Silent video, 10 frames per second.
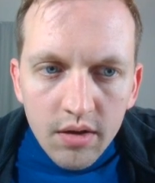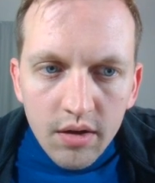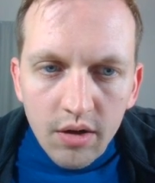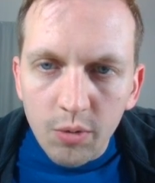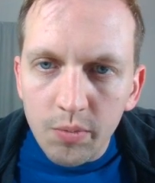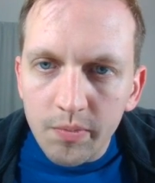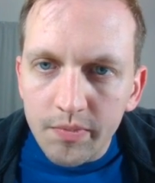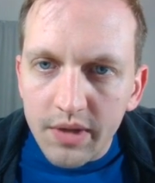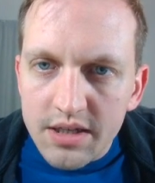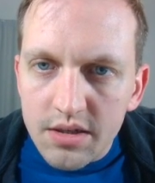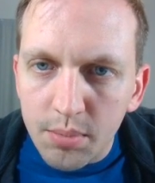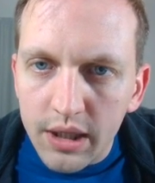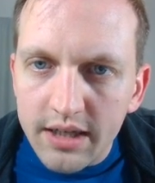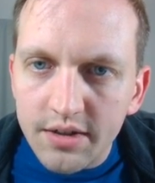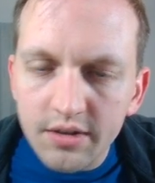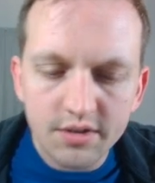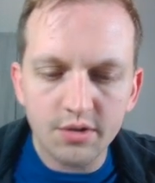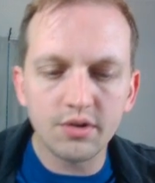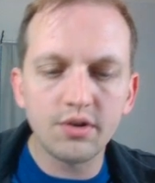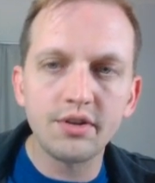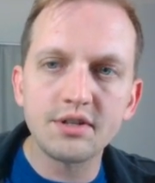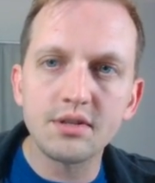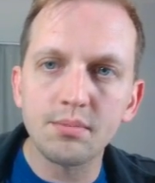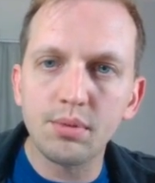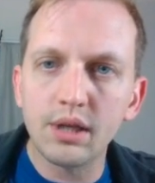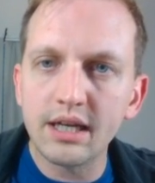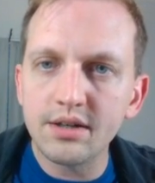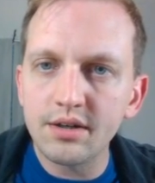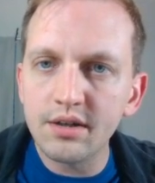Nope, that's the planter. So I'll call this the planter.